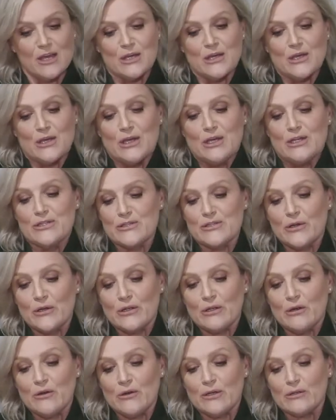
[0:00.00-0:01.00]

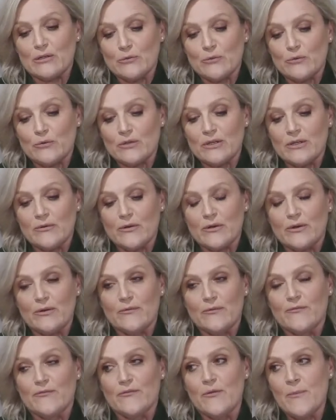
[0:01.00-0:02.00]
So look,
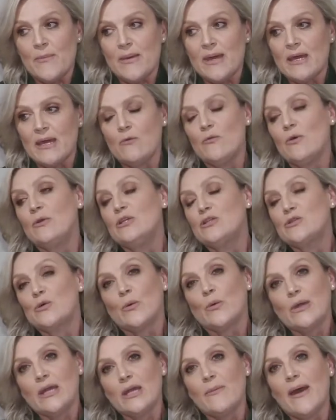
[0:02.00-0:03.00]
for me, when you're
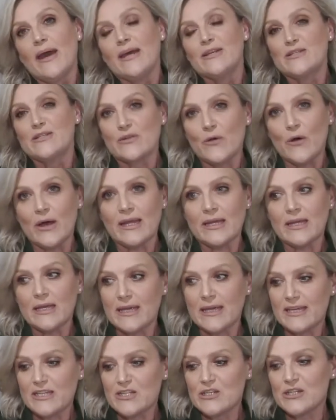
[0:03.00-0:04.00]
talking about designing a
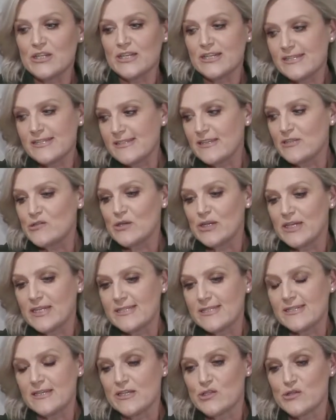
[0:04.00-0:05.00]
kitchen,
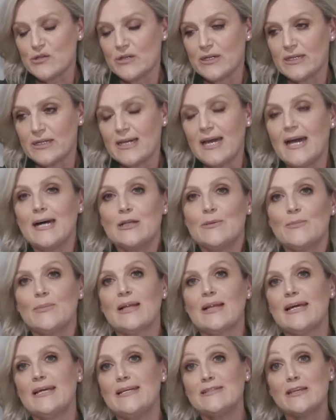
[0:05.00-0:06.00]
etc., colour
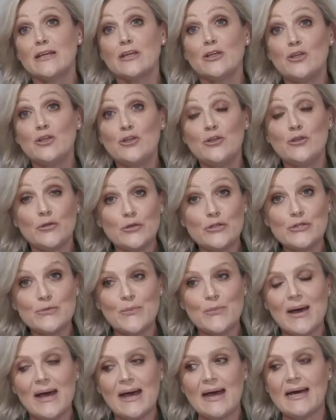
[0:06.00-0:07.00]
plays a huge
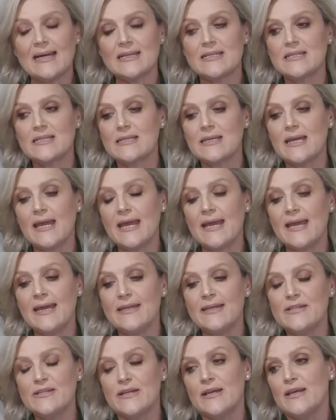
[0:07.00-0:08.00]
part.
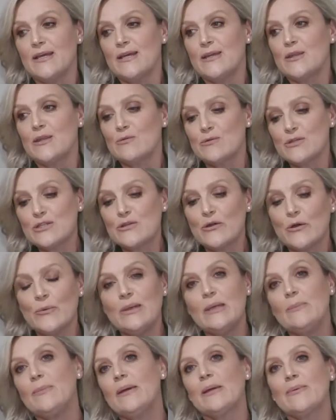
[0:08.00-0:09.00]
And there are so many
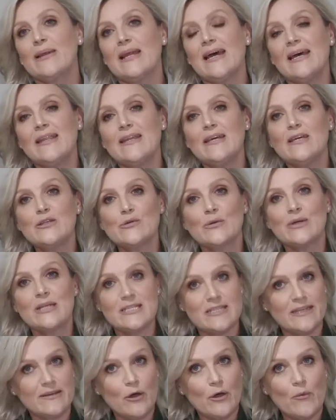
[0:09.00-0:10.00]
people out there doing
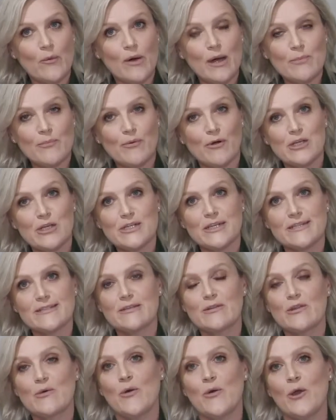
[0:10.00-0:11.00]
DIY projects at
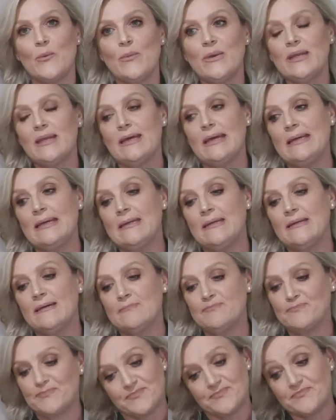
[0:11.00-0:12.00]
the moment, and
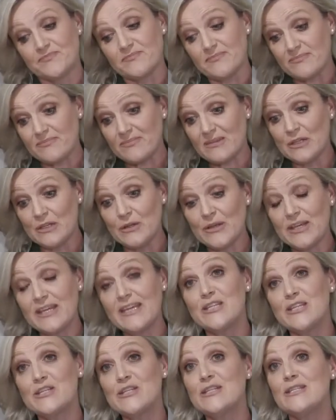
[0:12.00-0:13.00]

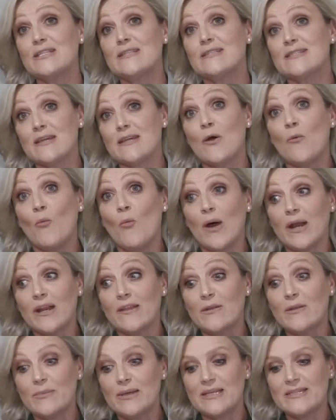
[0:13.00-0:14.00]
kitchens are one of the
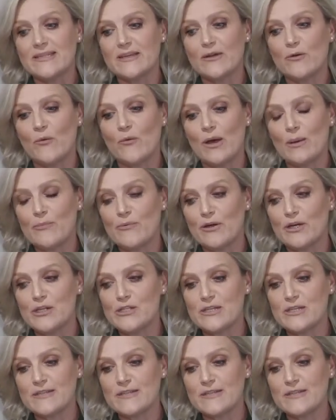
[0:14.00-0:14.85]
big DIY projects that